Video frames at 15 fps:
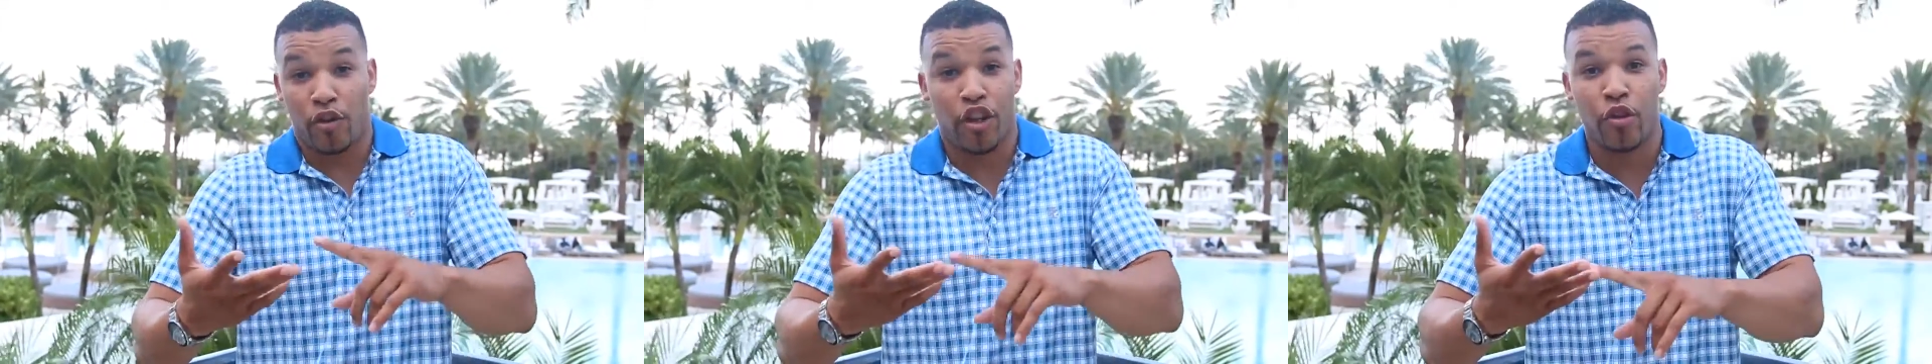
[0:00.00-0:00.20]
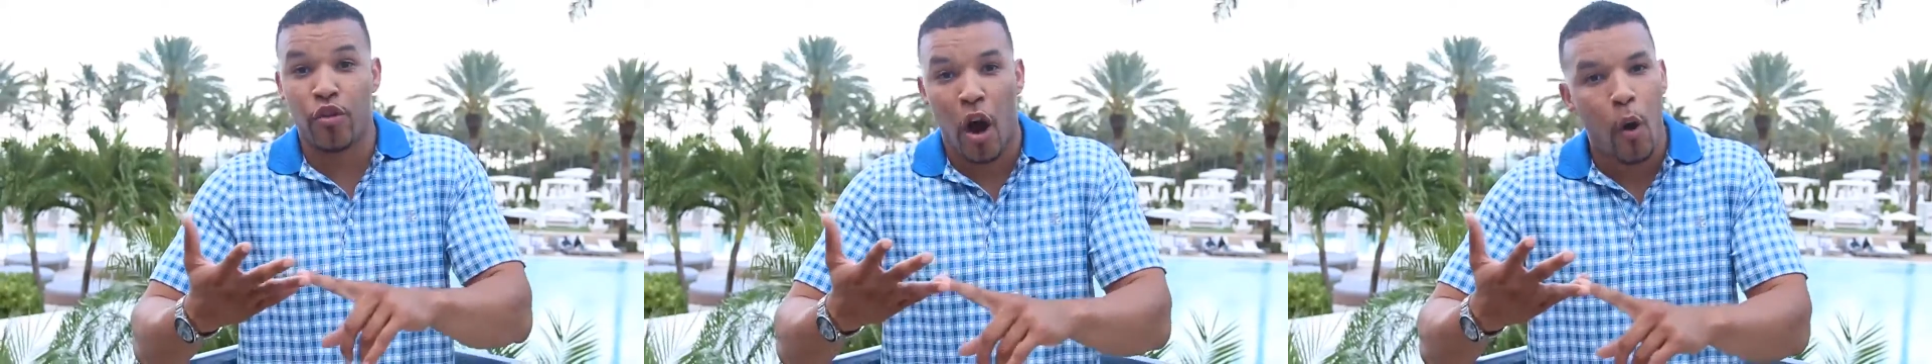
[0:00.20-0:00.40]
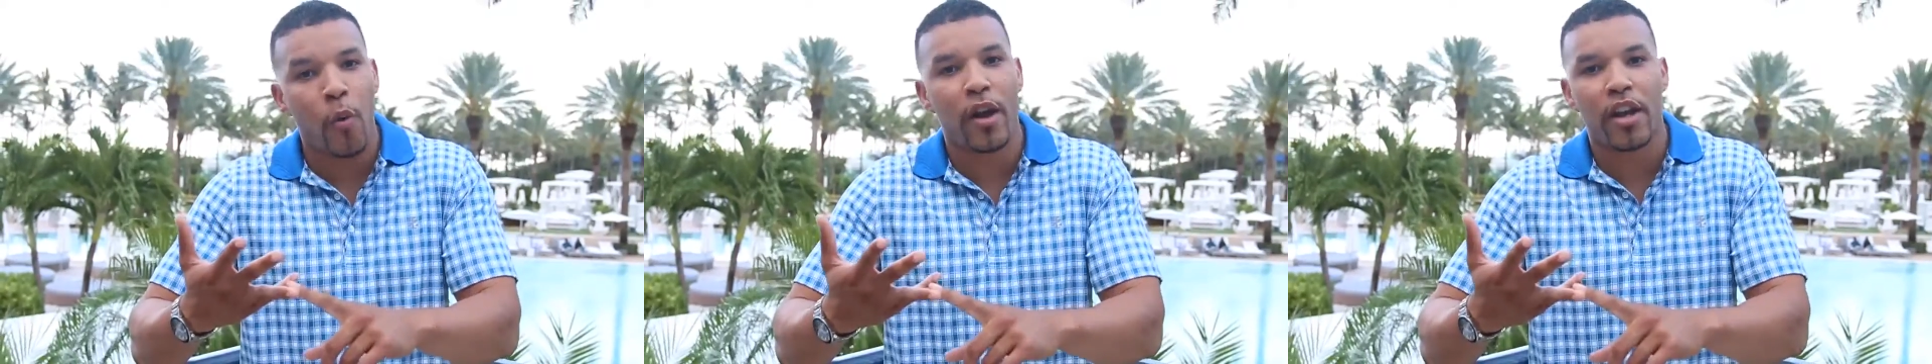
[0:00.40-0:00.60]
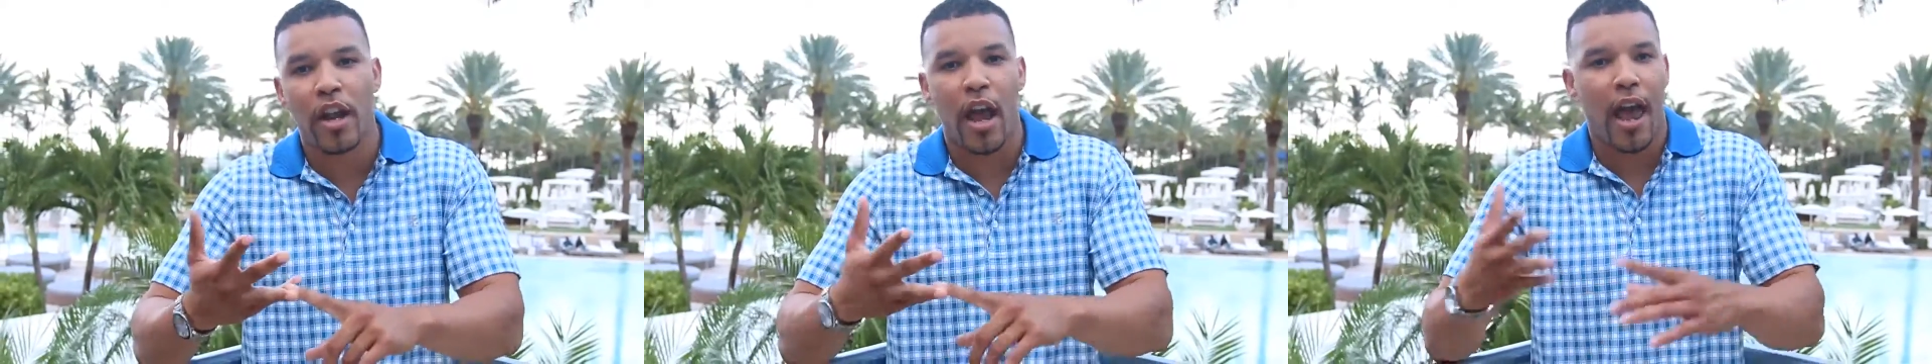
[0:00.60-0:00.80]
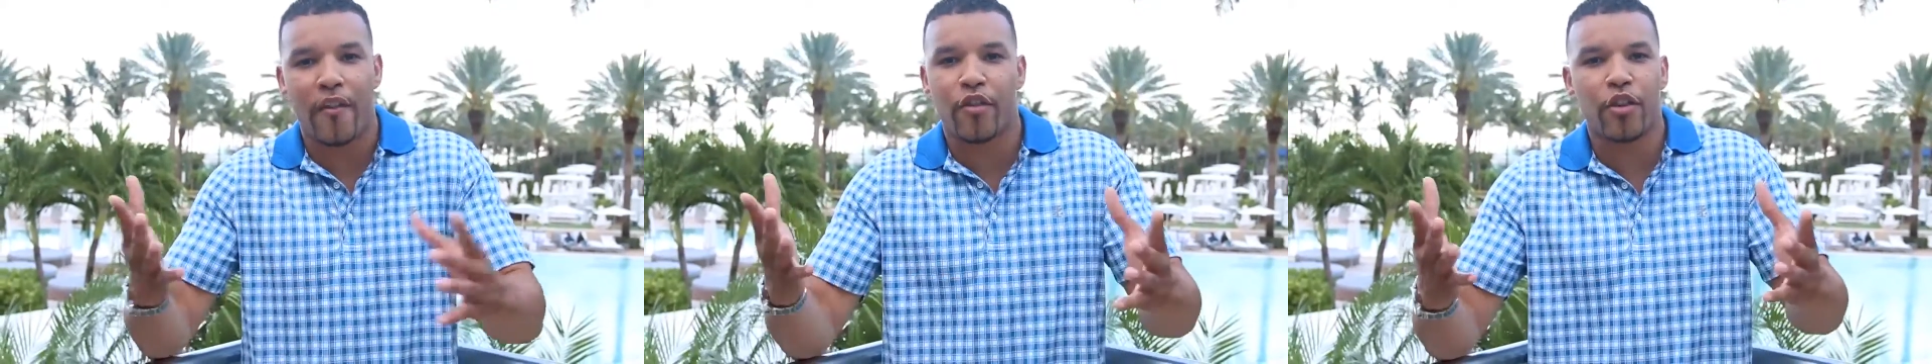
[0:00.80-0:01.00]
Do you know
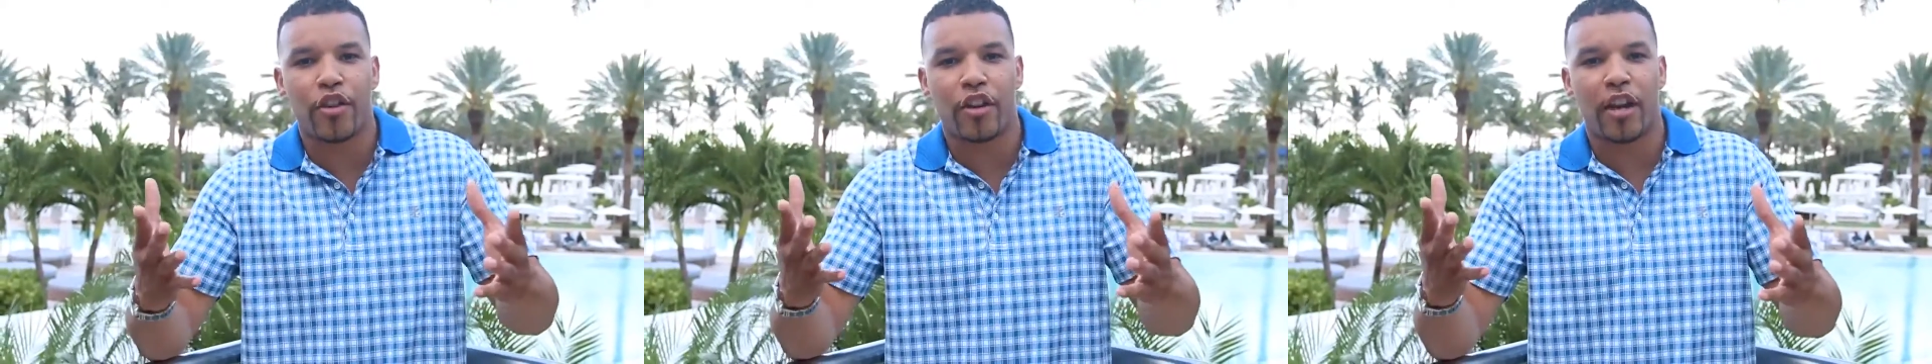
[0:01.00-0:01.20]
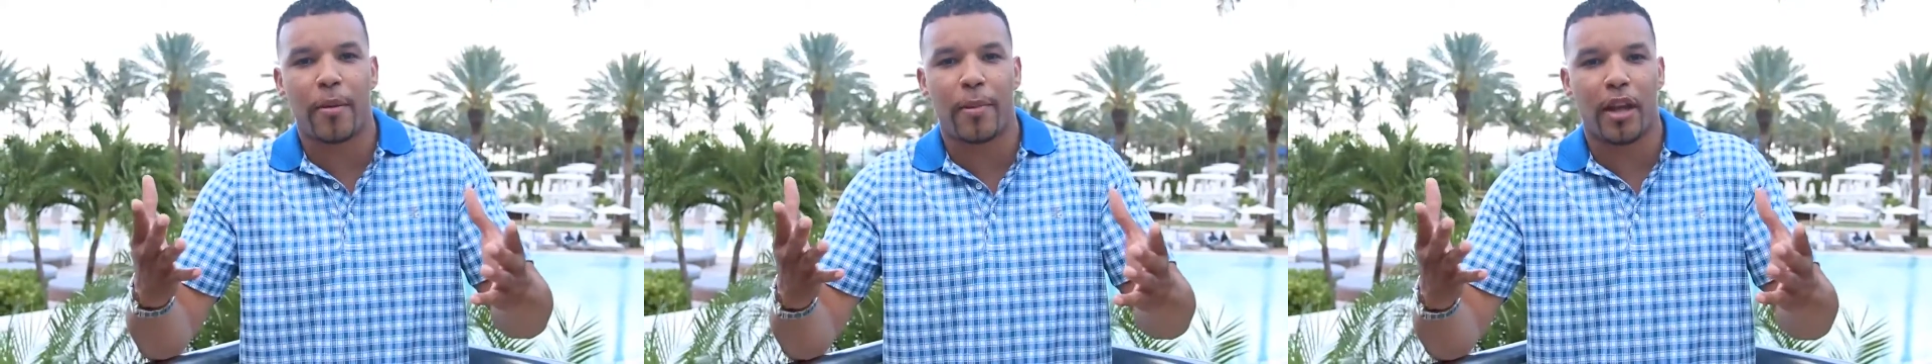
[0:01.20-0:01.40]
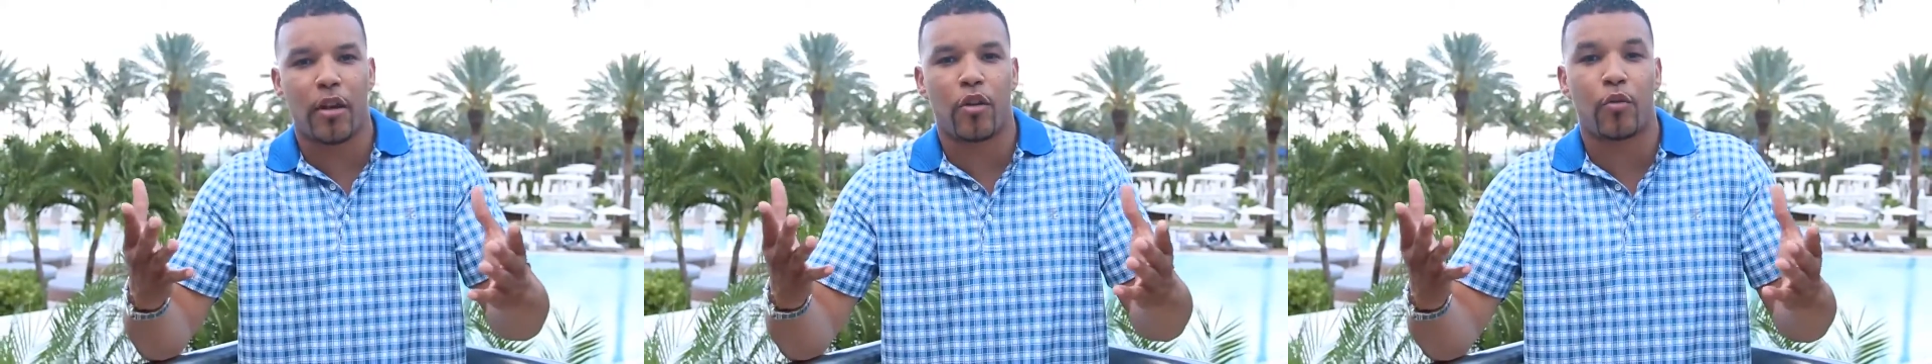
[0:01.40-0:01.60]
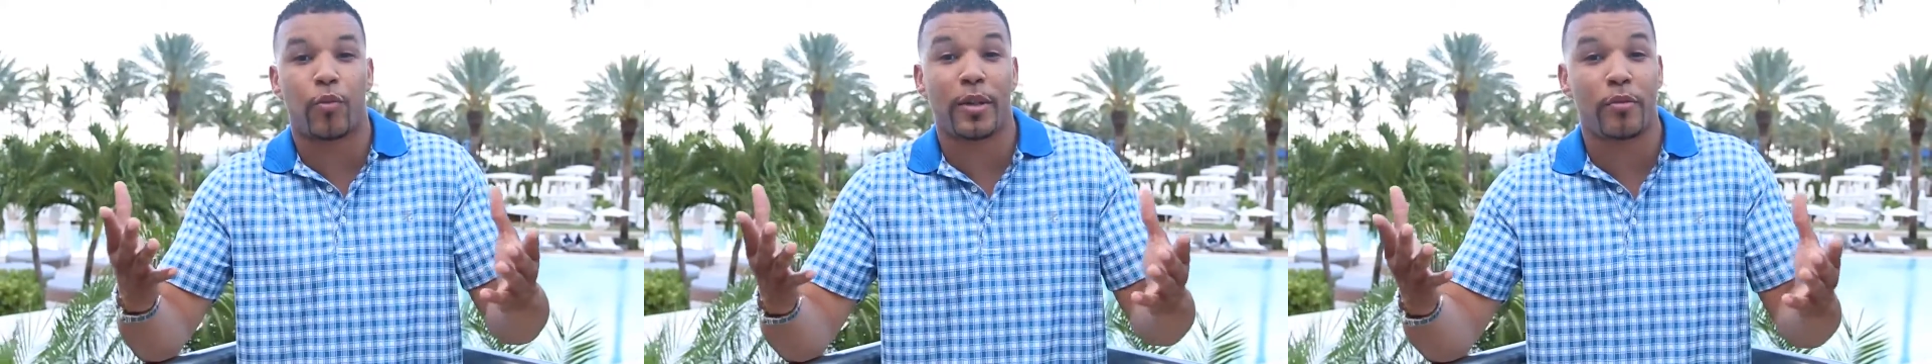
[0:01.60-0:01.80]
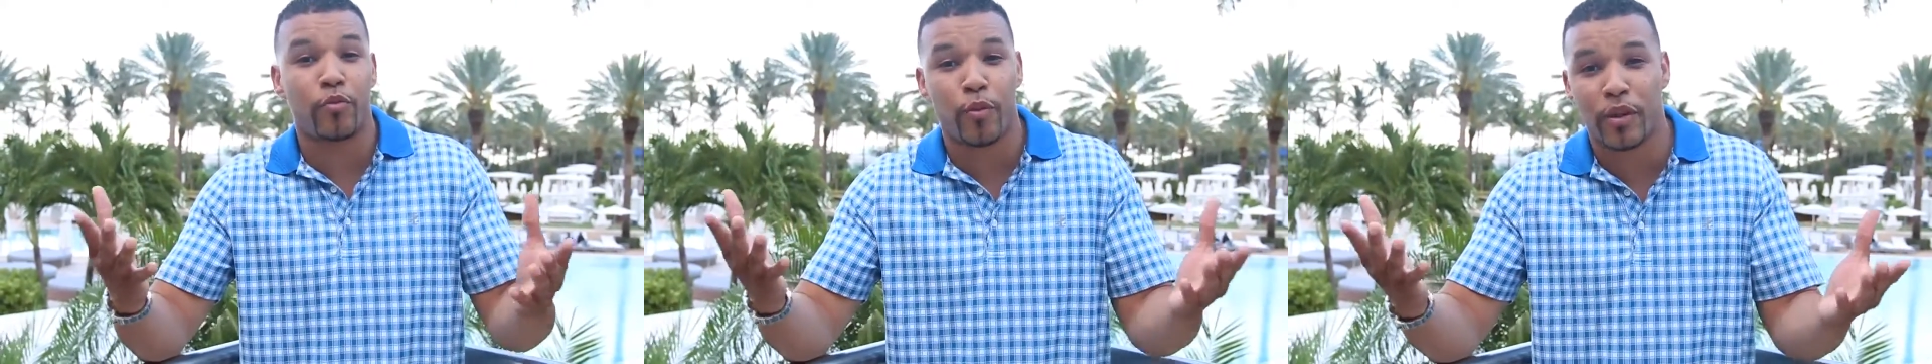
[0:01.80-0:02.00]
whenever you're going to be able to
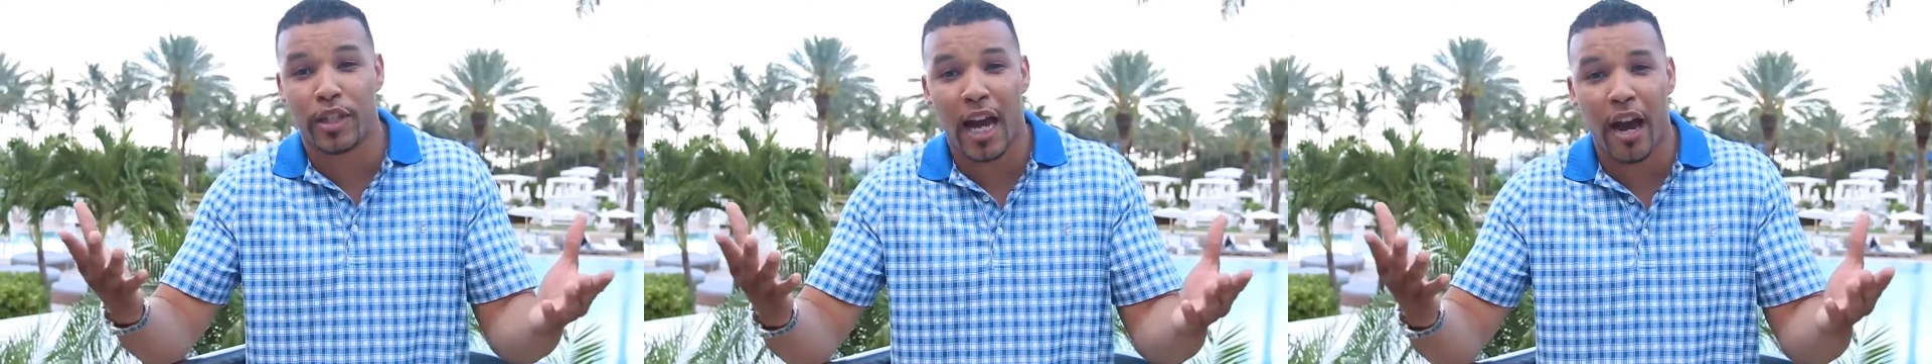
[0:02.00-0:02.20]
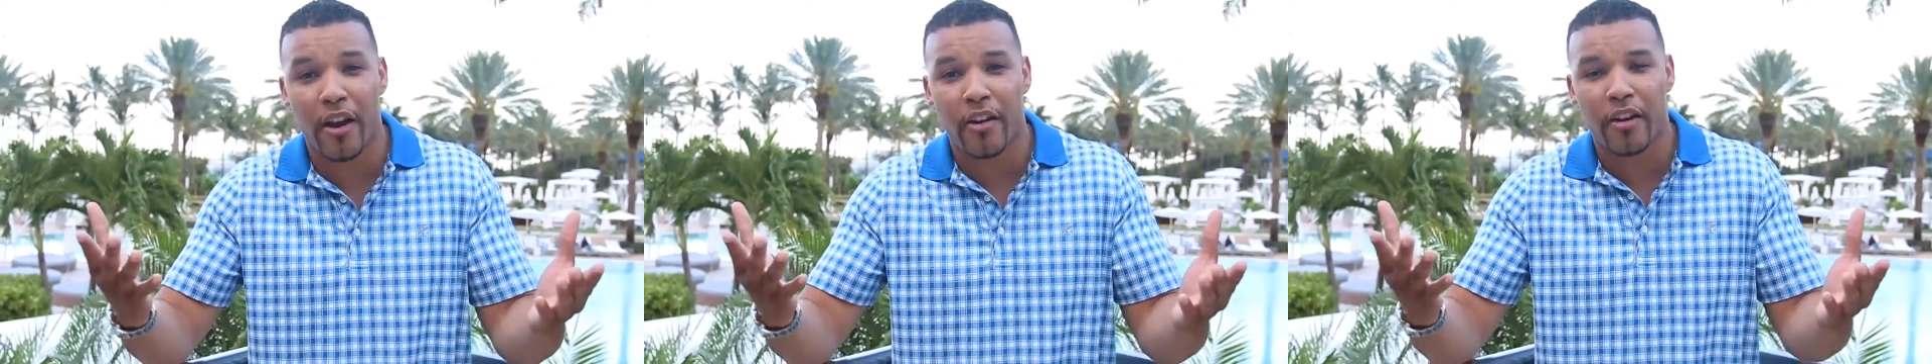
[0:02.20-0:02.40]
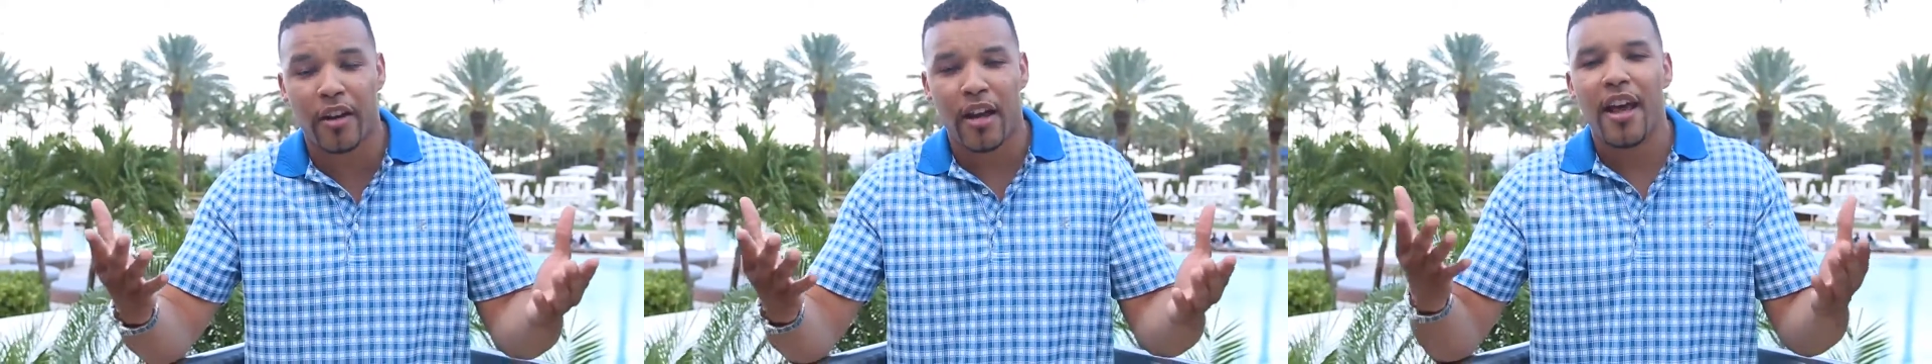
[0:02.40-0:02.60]
retired?